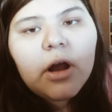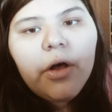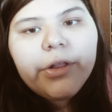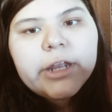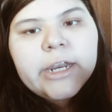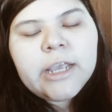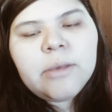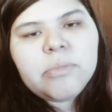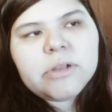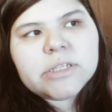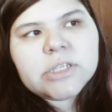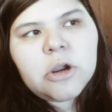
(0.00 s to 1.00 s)
all in it,
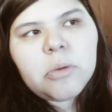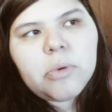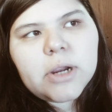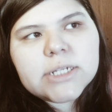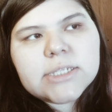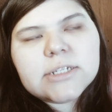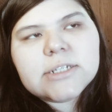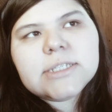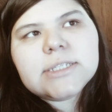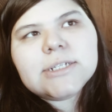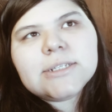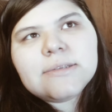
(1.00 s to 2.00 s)
plus our
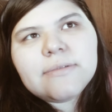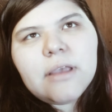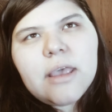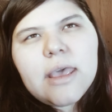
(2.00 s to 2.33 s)
bracelets,